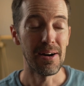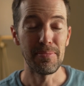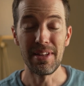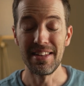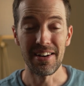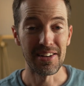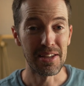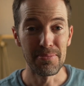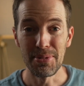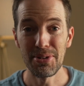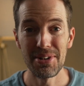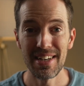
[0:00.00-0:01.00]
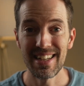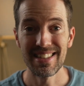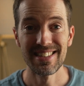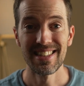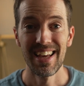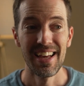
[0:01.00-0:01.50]
in our
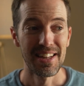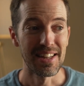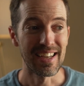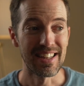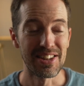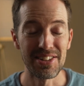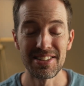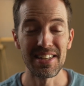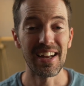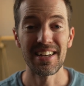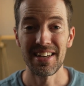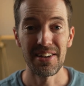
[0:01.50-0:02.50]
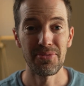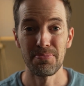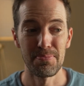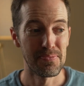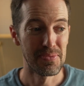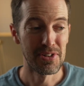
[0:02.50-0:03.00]
communities. Like there's not enough
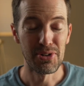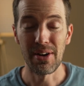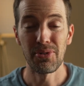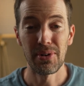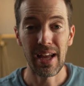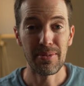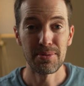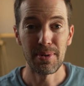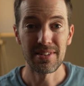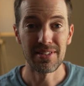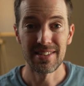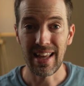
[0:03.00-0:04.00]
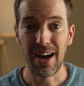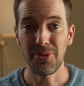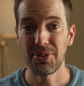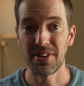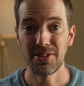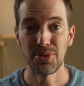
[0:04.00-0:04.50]
driver rehab specialists out there.